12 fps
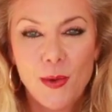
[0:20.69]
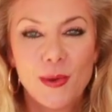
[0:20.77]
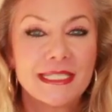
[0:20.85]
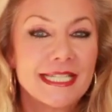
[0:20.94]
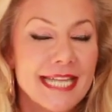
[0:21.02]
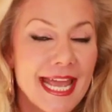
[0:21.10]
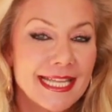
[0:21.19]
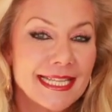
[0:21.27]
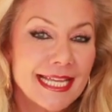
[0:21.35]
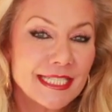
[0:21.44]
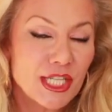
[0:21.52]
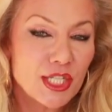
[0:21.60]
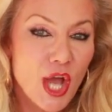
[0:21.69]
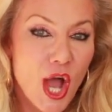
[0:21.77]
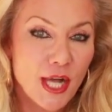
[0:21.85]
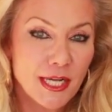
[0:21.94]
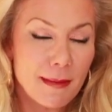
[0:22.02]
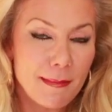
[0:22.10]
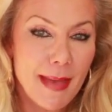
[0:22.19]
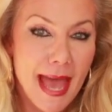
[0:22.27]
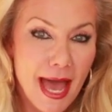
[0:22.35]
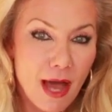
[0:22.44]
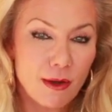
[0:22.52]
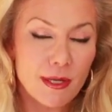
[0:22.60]
Well, today I'd like to talk
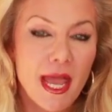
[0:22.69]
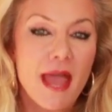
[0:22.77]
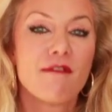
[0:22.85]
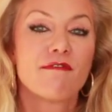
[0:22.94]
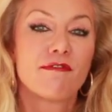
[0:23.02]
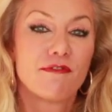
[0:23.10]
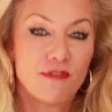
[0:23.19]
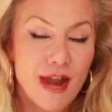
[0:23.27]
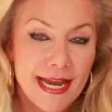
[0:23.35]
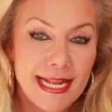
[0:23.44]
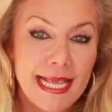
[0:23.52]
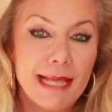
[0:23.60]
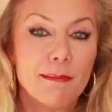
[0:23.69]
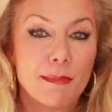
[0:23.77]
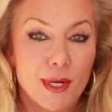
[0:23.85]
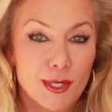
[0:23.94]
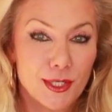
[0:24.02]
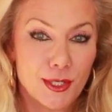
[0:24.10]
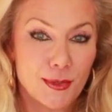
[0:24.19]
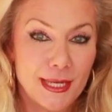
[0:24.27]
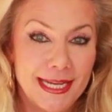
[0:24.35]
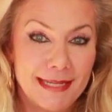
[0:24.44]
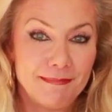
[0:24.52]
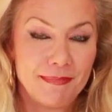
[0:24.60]
about Freddie
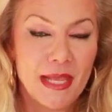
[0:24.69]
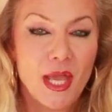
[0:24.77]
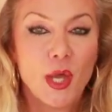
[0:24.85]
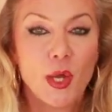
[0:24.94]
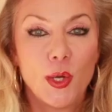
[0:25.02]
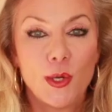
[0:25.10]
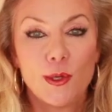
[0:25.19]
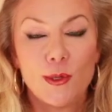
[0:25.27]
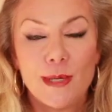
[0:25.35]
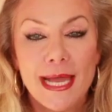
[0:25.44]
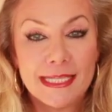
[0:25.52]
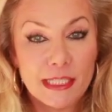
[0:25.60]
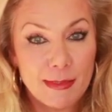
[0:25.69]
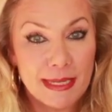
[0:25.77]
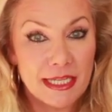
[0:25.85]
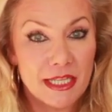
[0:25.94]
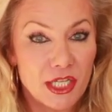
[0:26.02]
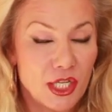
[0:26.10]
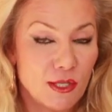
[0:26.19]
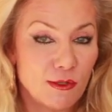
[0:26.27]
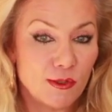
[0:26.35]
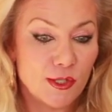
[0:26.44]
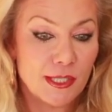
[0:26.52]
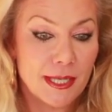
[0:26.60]
Mercury, who has been in the
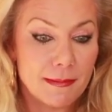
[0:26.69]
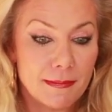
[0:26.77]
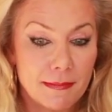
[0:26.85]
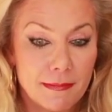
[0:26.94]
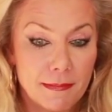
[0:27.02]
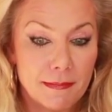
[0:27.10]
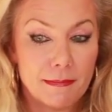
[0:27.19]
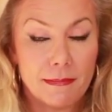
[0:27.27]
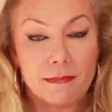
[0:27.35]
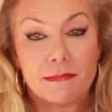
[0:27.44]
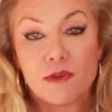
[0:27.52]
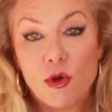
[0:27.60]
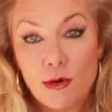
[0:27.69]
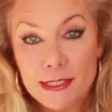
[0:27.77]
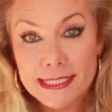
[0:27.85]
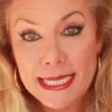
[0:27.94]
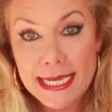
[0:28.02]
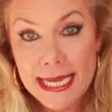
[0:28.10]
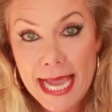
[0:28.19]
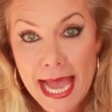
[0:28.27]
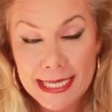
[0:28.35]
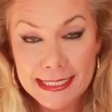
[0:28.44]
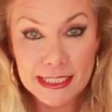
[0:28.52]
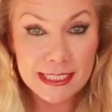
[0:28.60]
news. Of course, he
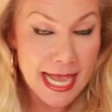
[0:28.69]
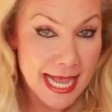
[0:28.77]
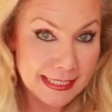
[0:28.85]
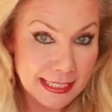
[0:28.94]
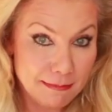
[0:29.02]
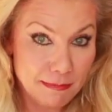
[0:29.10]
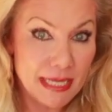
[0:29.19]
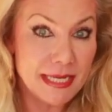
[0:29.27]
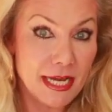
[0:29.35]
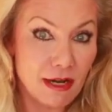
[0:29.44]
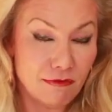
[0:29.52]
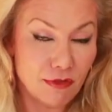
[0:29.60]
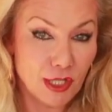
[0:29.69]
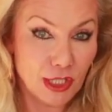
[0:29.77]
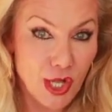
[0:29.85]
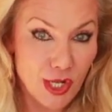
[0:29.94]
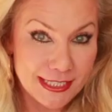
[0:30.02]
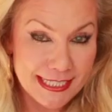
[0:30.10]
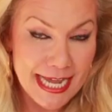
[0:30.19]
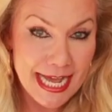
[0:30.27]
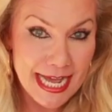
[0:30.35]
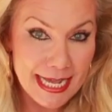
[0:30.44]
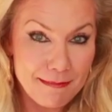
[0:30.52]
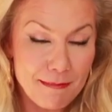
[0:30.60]
hasn't been here for a long
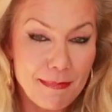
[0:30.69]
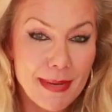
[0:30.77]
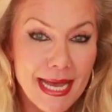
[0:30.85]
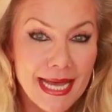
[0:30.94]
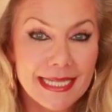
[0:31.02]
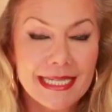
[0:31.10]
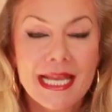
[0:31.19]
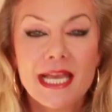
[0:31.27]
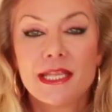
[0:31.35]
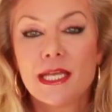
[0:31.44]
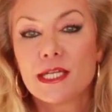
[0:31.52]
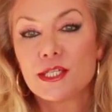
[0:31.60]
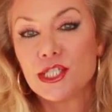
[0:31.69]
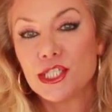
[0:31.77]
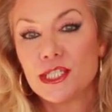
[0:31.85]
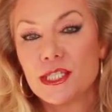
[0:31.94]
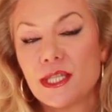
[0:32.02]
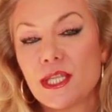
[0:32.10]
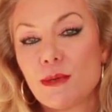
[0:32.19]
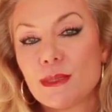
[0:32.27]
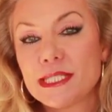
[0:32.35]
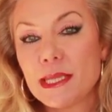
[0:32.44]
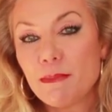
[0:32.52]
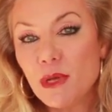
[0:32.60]
time, but there
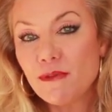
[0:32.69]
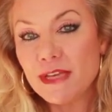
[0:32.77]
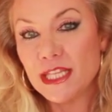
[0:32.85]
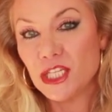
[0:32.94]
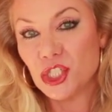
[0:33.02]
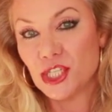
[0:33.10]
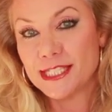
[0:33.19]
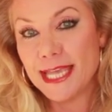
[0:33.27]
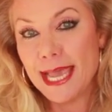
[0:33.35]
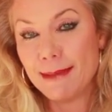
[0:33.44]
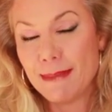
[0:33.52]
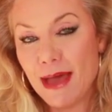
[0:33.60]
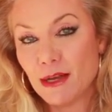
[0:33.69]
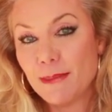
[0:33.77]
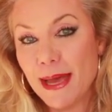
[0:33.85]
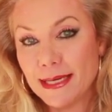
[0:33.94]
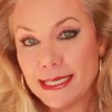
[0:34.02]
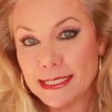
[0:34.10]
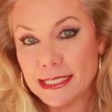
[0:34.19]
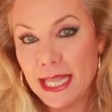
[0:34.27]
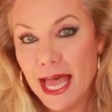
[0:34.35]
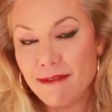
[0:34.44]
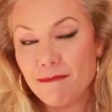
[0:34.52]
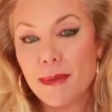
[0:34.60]
was a movie that just came out about his
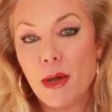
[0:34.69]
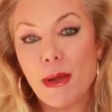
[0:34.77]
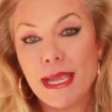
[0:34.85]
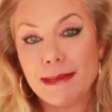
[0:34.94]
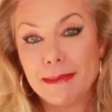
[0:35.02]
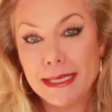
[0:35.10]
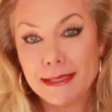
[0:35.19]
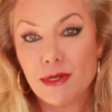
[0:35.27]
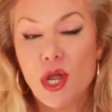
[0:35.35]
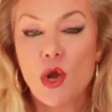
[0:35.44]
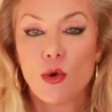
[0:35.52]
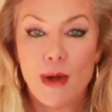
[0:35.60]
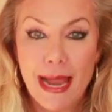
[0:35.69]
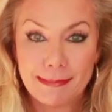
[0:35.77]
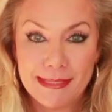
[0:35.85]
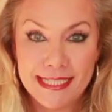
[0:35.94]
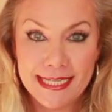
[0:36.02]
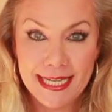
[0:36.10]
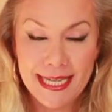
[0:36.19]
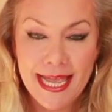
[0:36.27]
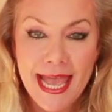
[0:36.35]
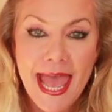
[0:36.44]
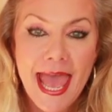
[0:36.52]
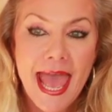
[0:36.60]
life, Bohemian Rhapsody.